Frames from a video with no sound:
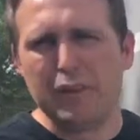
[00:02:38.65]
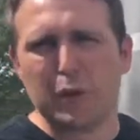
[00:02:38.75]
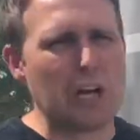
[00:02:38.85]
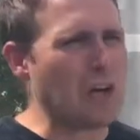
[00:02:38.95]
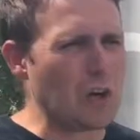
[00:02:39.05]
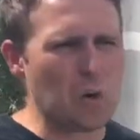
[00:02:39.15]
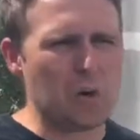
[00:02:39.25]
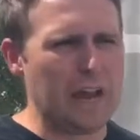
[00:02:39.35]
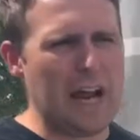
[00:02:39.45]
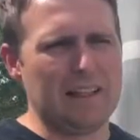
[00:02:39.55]
You can
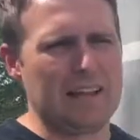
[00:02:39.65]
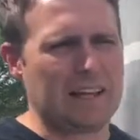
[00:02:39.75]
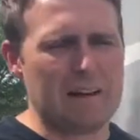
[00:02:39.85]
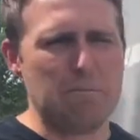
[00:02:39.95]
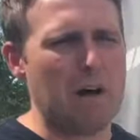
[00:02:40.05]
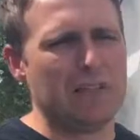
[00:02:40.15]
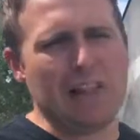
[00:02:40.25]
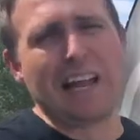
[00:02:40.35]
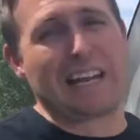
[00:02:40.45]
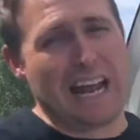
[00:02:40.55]
Google that, like a
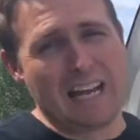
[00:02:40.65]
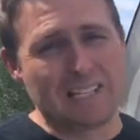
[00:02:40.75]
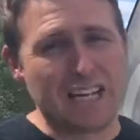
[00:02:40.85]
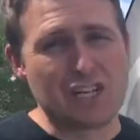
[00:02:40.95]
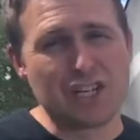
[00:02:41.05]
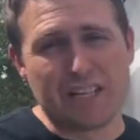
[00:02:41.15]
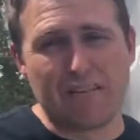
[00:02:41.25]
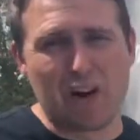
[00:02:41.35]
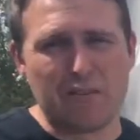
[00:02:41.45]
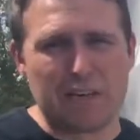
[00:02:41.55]
lot of gas stations have
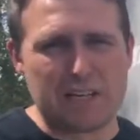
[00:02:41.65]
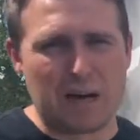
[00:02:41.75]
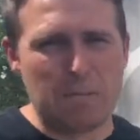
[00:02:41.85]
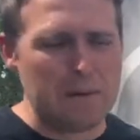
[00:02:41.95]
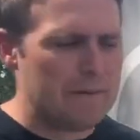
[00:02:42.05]
an RV dump.